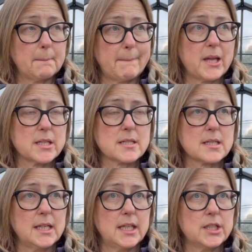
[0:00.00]
but
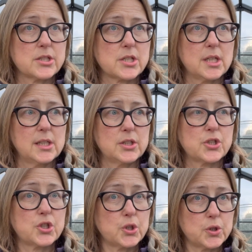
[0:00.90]
it
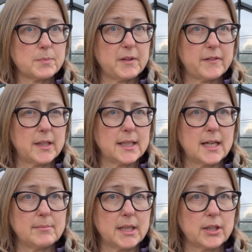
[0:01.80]
should be fine. I
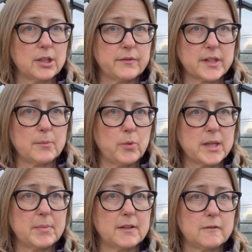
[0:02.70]
might cover them with a
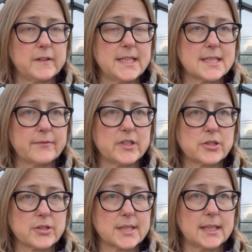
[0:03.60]
bit of fleece if it
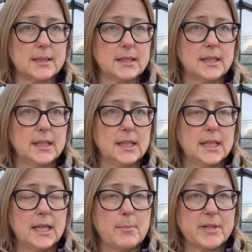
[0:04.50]
does get a
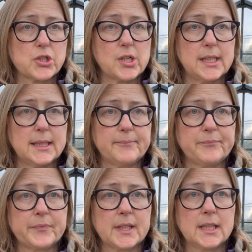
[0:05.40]
bit chilly.
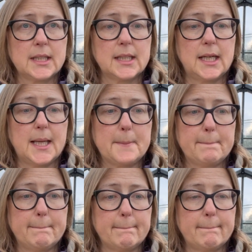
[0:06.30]

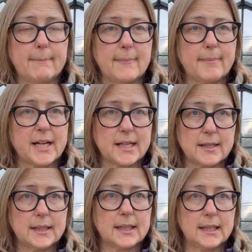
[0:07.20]
But I
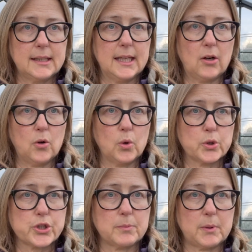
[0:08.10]
think all
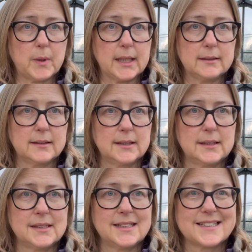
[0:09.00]
should be well.
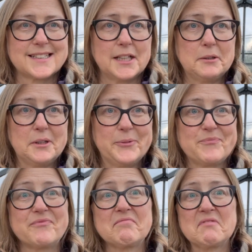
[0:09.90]
So
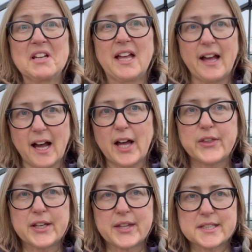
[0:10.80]
I
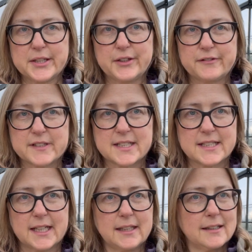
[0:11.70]
think that's enough for today.